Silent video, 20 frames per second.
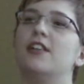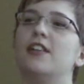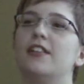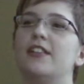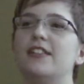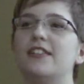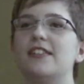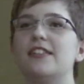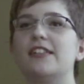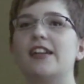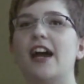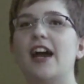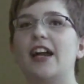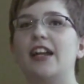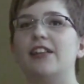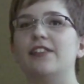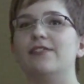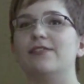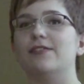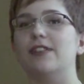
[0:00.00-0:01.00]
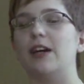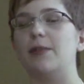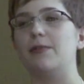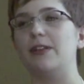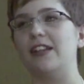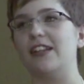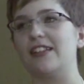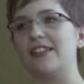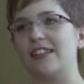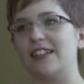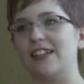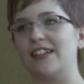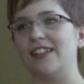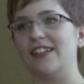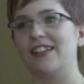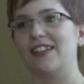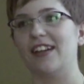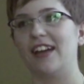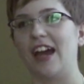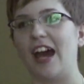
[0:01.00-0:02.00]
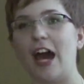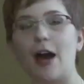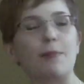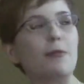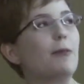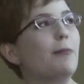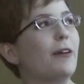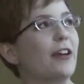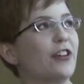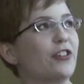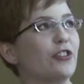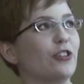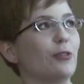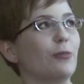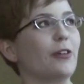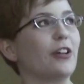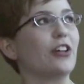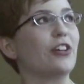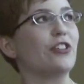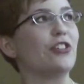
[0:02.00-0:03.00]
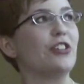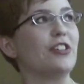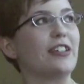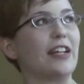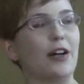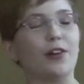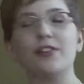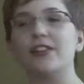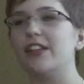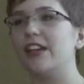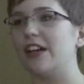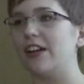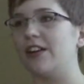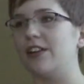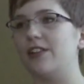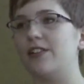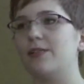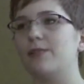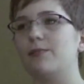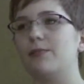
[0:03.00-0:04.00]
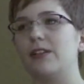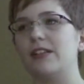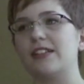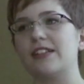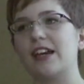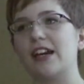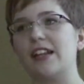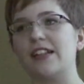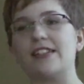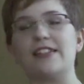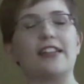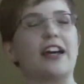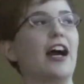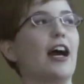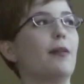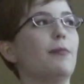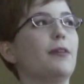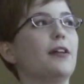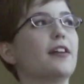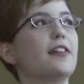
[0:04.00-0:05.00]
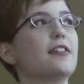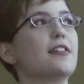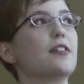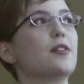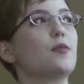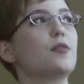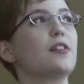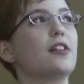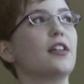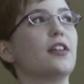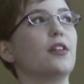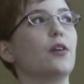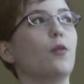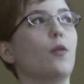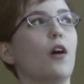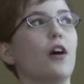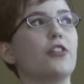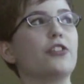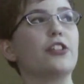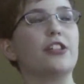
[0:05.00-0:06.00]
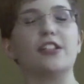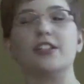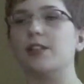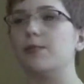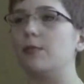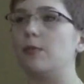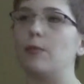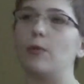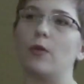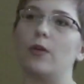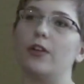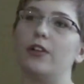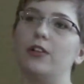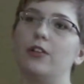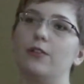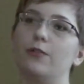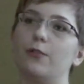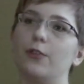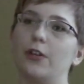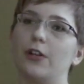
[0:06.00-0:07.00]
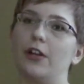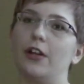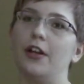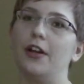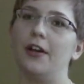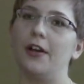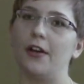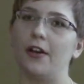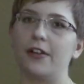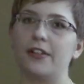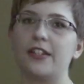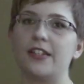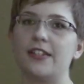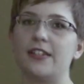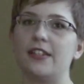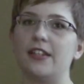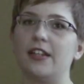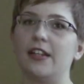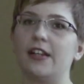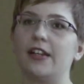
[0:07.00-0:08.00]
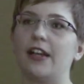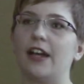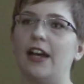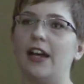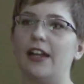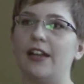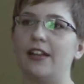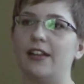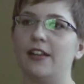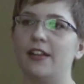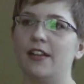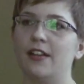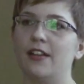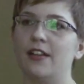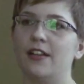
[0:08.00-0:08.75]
This is kind of, I mean, it's a happy picture because she's out there, but it's kind of sad because this was at the Washington Memorial for Autistic and